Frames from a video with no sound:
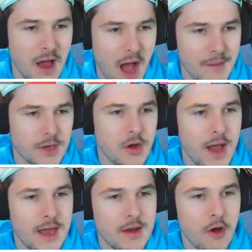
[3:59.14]
I'm gonna go
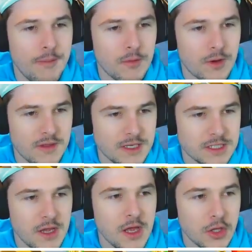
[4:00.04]
ahead and open one of these
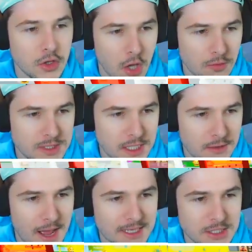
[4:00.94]
low tier
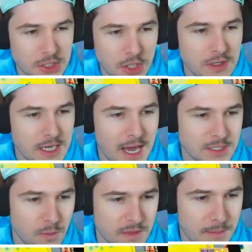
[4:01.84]
eggs and show you
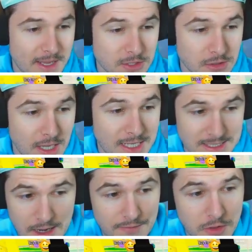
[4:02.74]
guys what the pets look like because
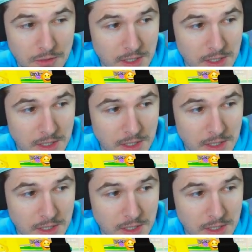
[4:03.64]
I don't even know what they